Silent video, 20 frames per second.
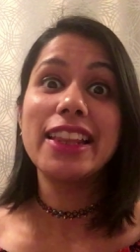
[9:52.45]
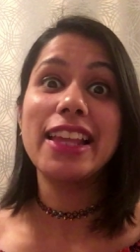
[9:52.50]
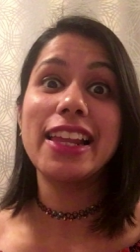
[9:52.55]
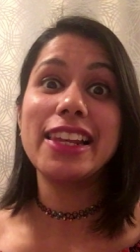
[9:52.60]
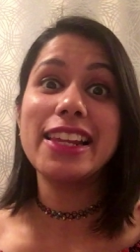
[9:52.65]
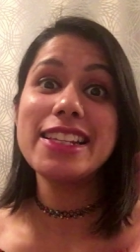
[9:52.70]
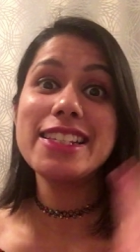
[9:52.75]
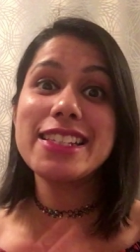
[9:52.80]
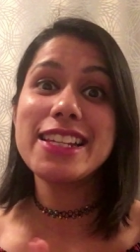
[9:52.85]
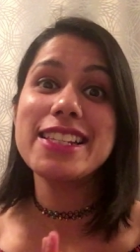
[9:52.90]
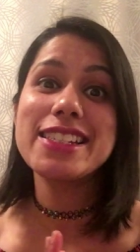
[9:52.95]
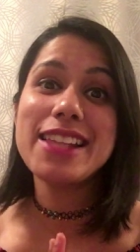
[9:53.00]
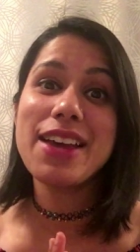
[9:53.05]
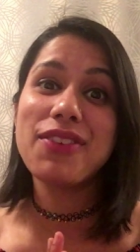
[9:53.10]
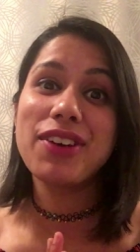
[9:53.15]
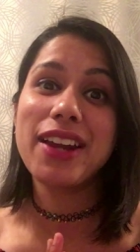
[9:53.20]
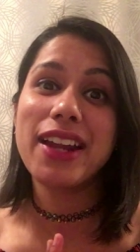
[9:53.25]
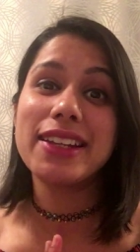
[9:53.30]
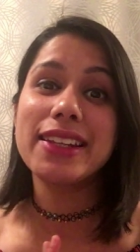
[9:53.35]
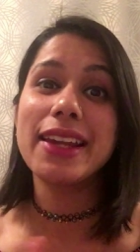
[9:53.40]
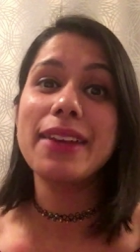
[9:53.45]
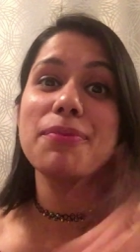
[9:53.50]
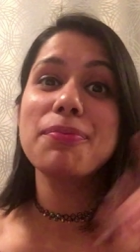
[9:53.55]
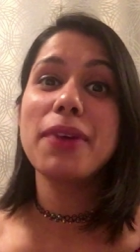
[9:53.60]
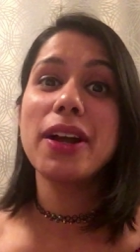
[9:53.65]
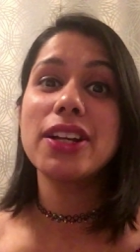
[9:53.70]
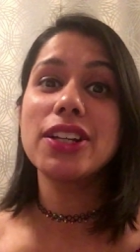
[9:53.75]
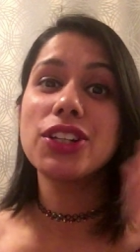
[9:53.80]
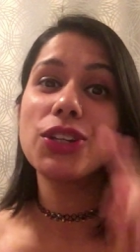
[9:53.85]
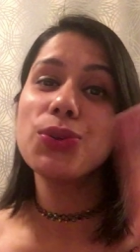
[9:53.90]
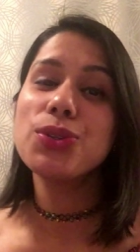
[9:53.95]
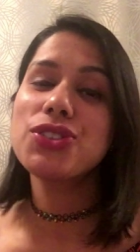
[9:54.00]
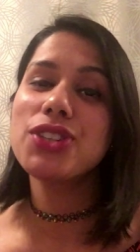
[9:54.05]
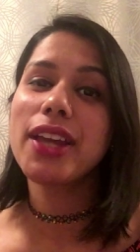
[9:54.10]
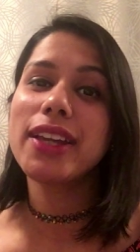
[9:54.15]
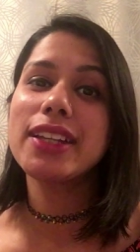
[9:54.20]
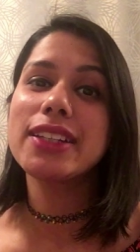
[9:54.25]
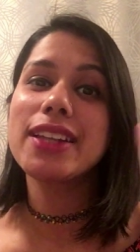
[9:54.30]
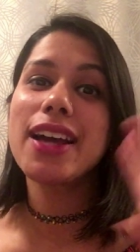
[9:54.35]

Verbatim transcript: The list is never ending, but do check